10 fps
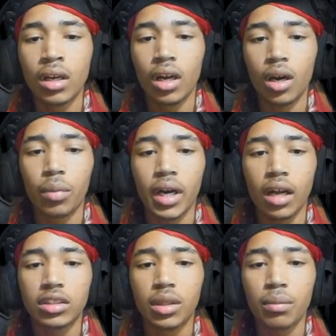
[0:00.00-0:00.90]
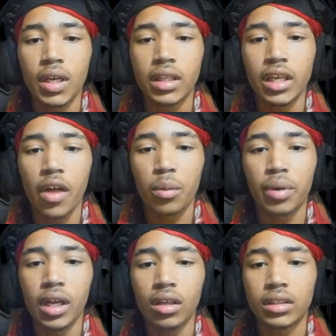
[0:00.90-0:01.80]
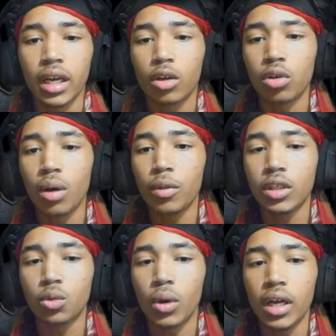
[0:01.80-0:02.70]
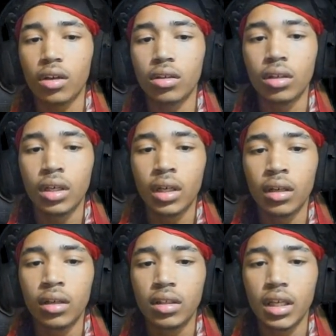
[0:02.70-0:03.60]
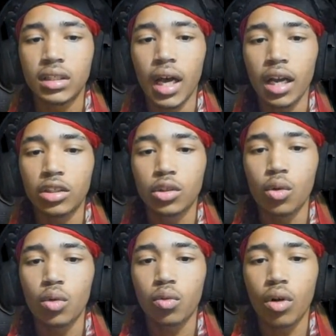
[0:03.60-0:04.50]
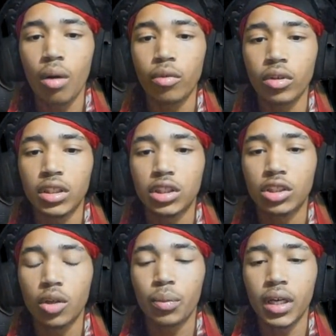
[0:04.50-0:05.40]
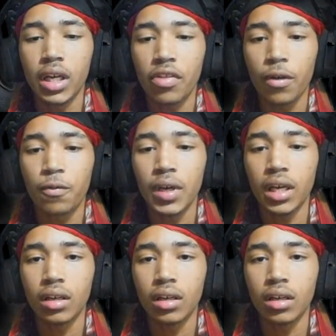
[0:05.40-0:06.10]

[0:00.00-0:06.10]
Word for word: Unbeknownst to me, the other pillars had crumbled as well. The entire school rumbled and shook beneath our feet.